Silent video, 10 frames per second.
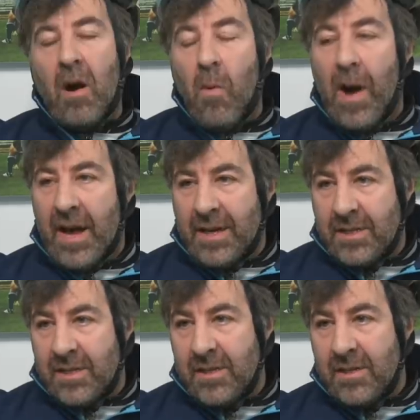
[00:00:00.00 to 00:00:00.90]
got
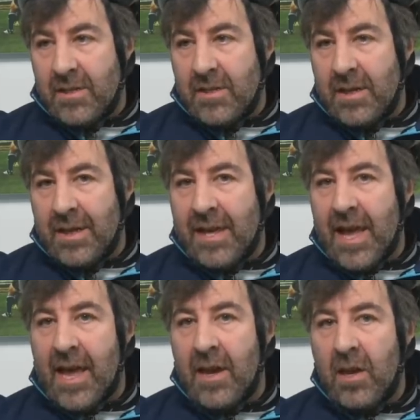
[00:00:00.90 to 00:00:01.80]
whacked yeah.
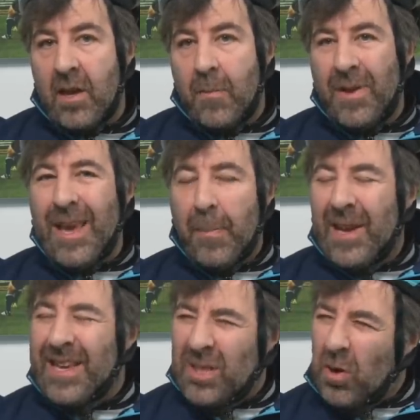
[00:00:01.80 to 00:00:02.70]
again. But yeah,
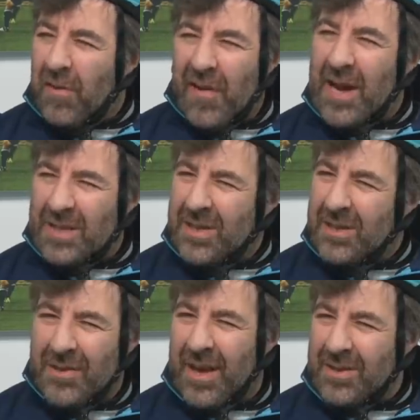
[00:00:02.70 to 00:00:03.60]
but he sort of has to
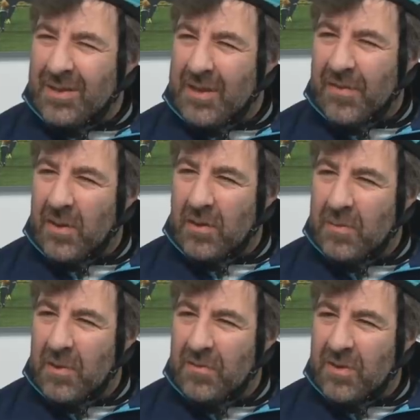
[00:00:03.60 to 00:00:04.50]
do that, doesn't he, for
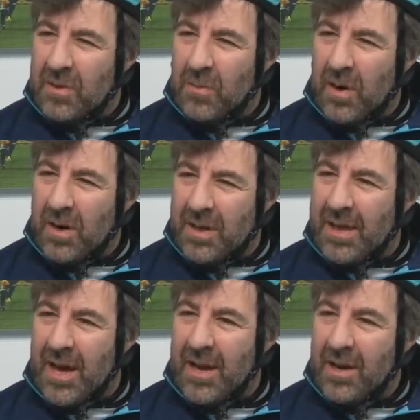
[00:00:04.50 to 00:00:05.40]
those moves to work
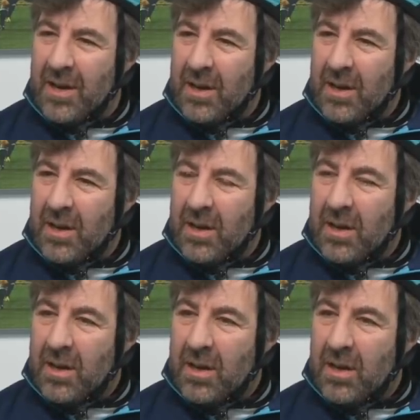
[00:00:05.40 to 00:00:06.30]
then? I
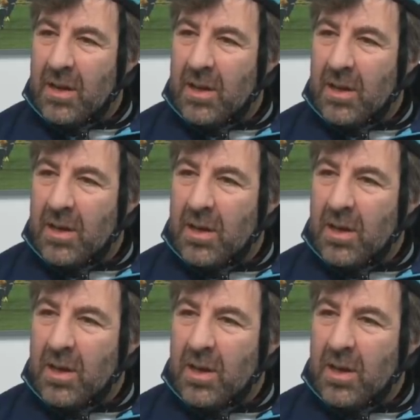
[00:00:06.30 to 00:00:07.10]
think that's the best